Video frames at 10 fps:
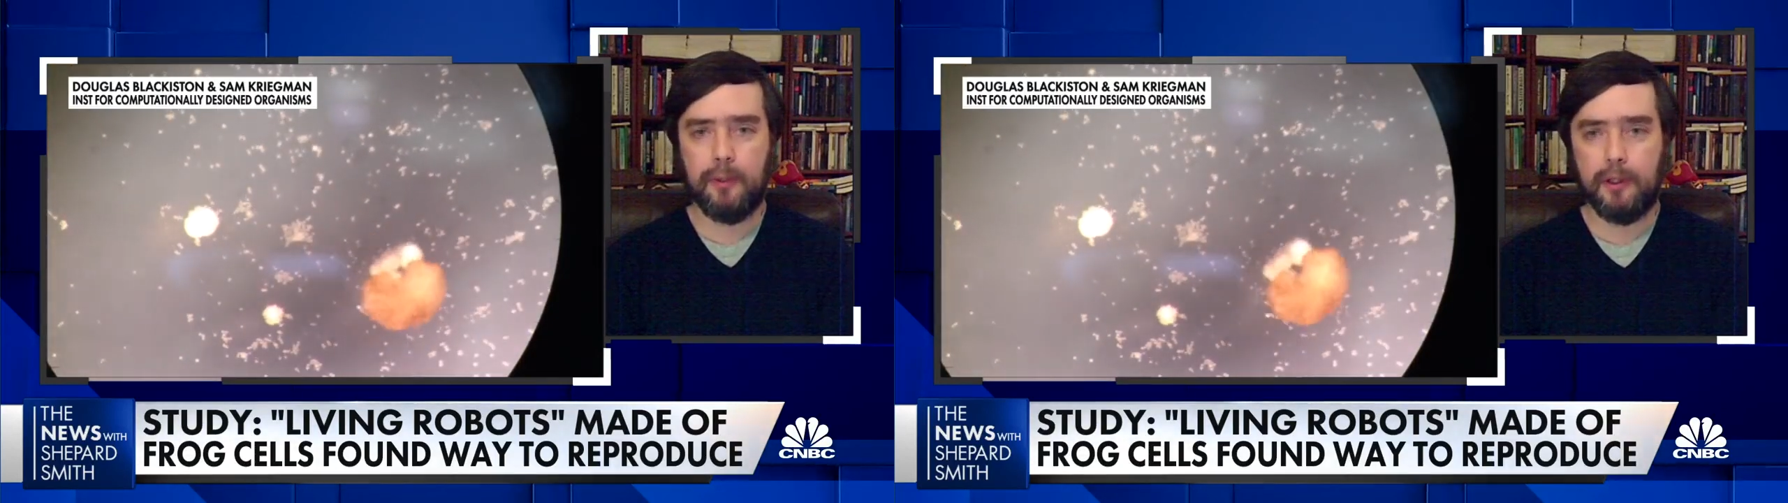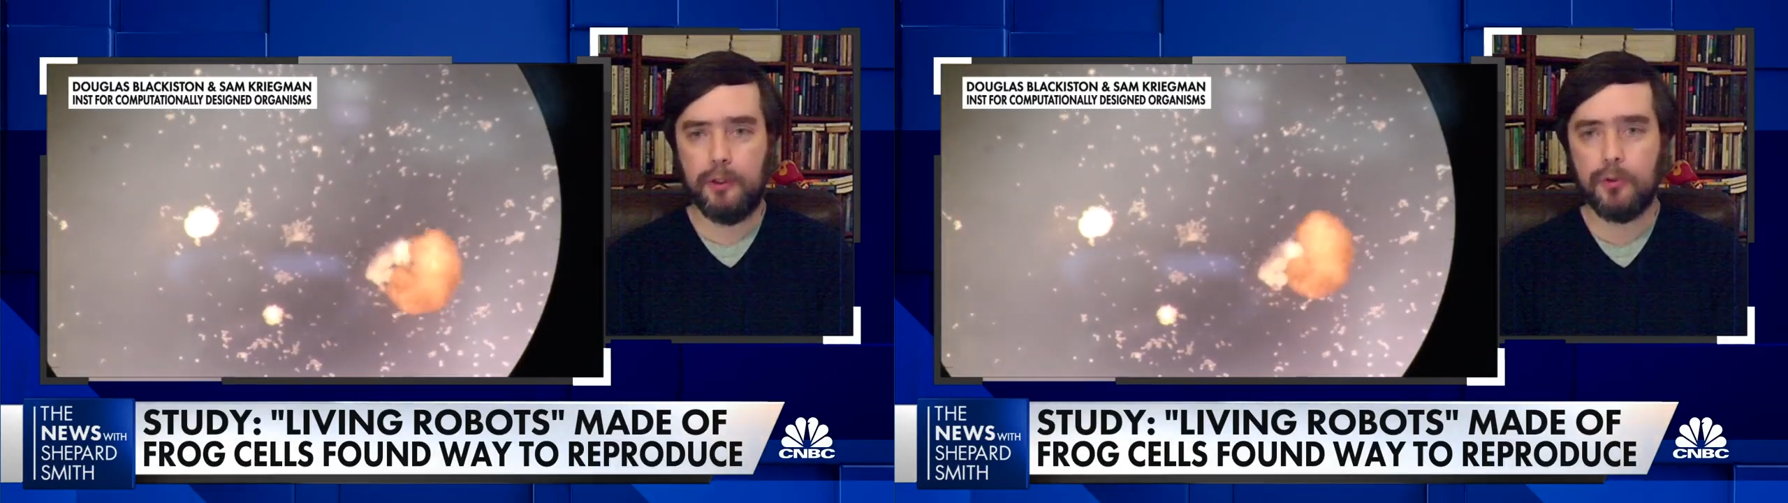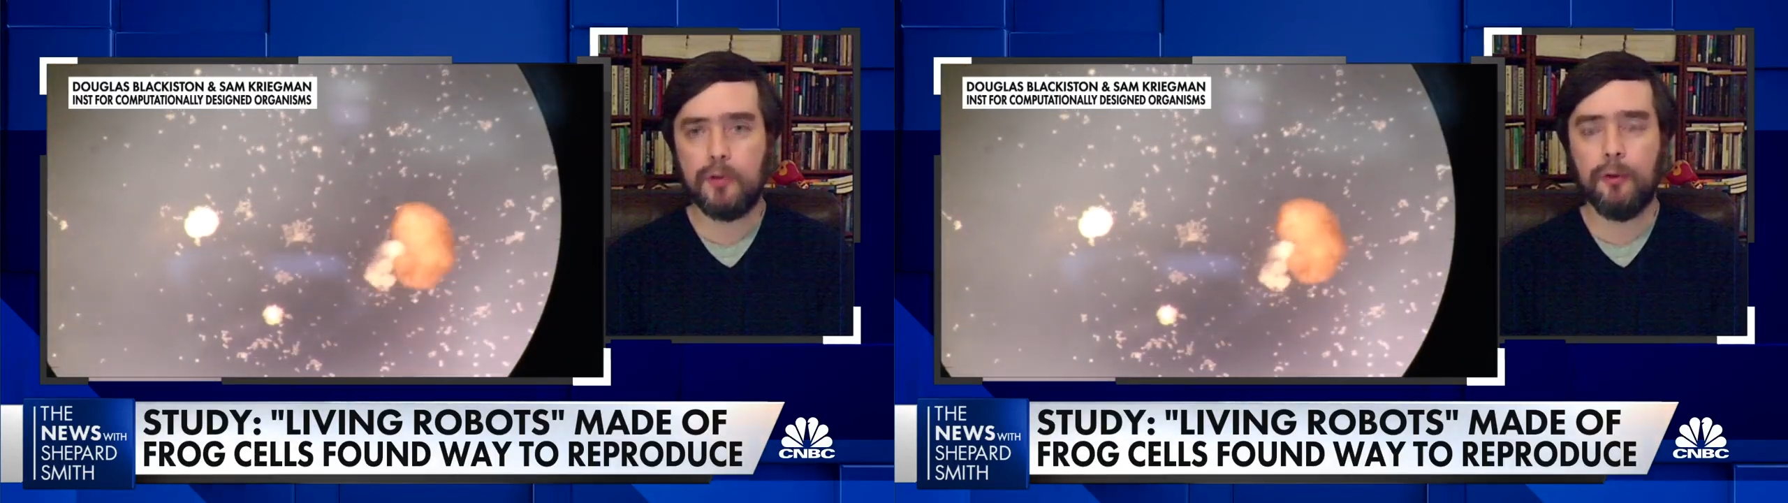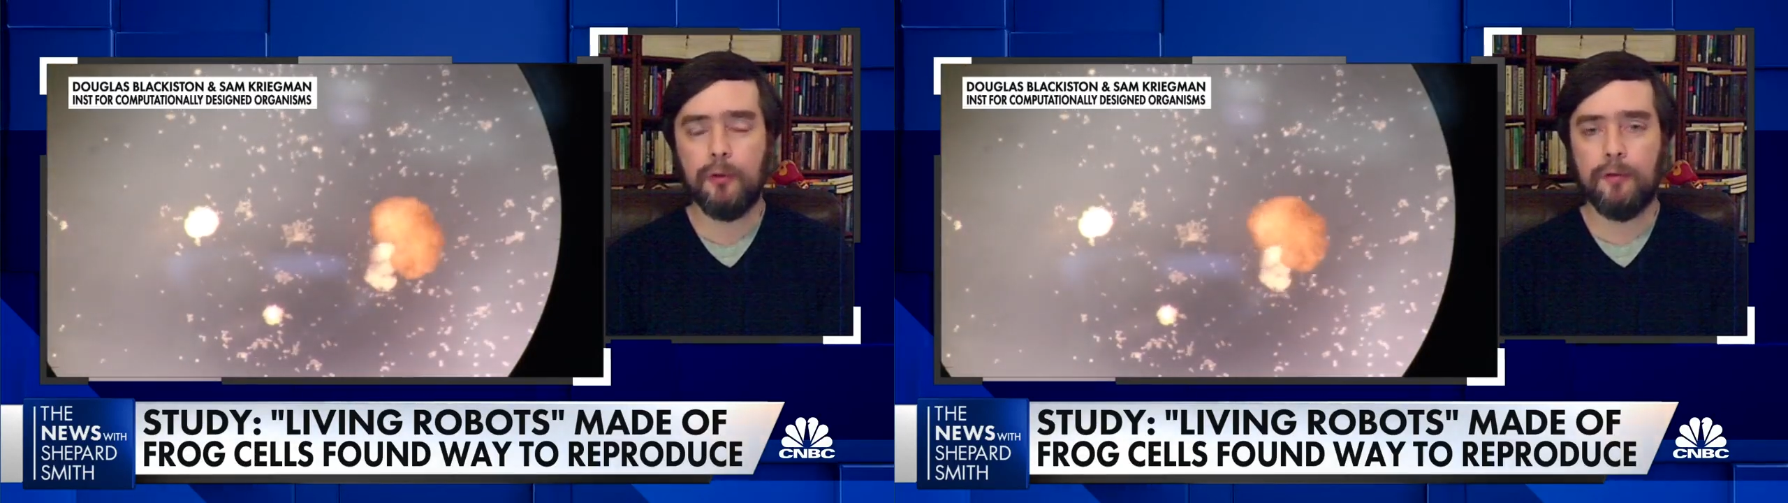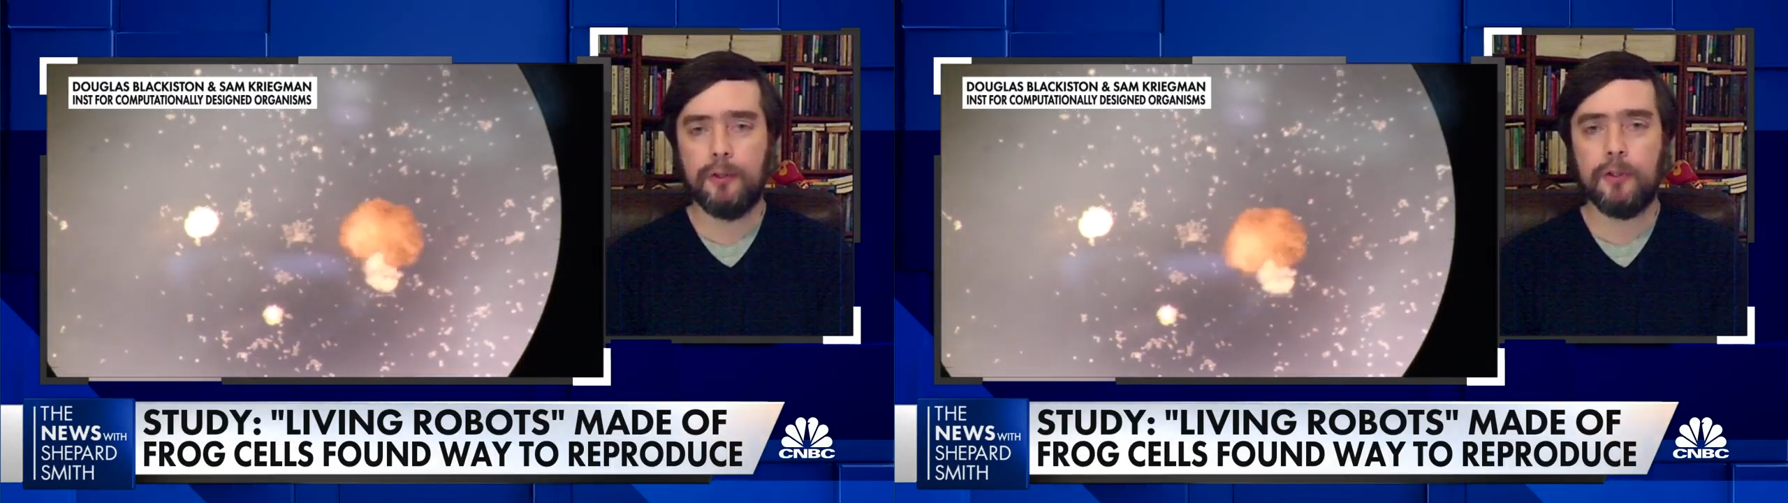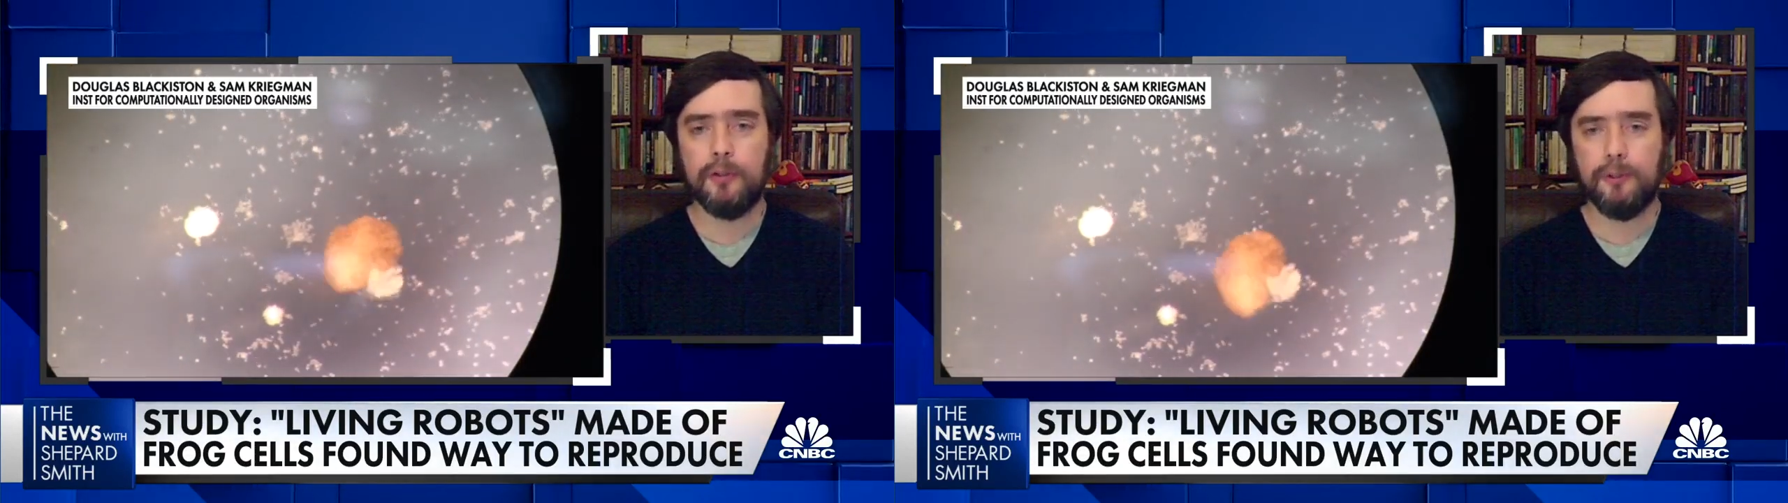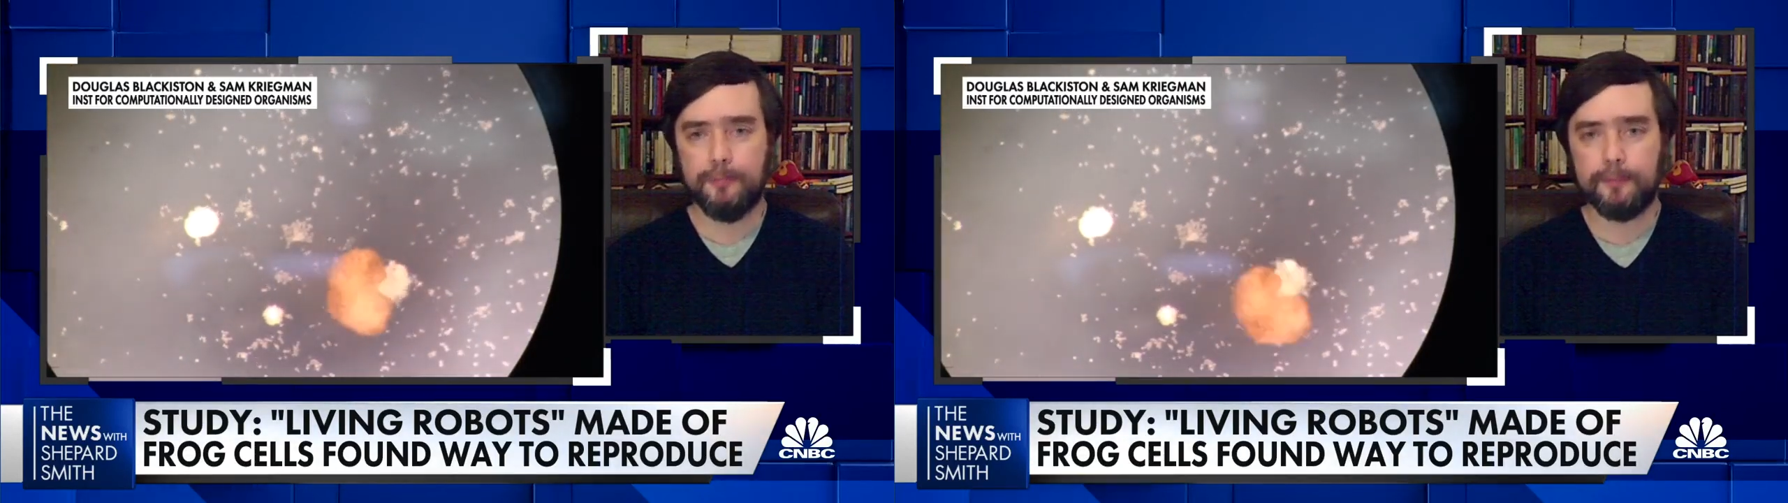useful functions.